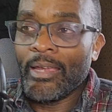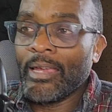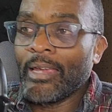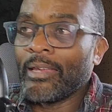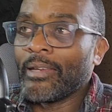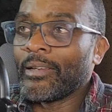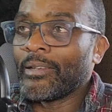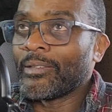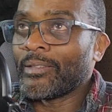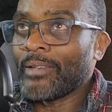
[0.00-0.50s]

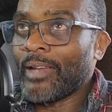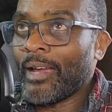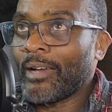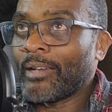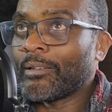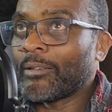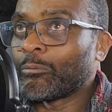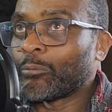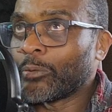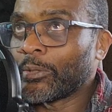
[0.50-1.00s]
it is
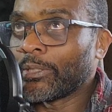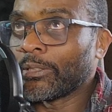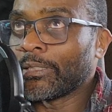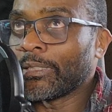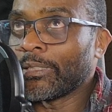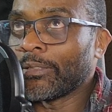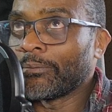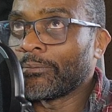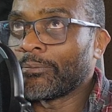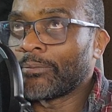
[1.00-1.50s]
not
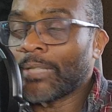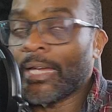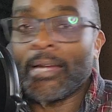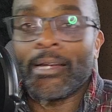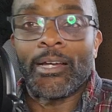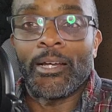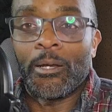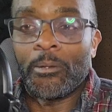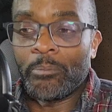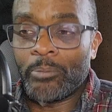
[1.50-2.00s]
really that
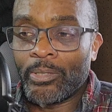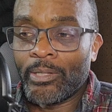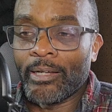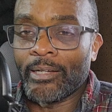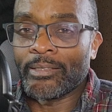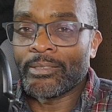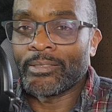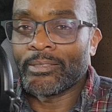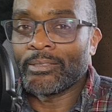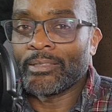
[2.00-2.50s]

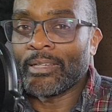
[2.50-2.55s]
complex.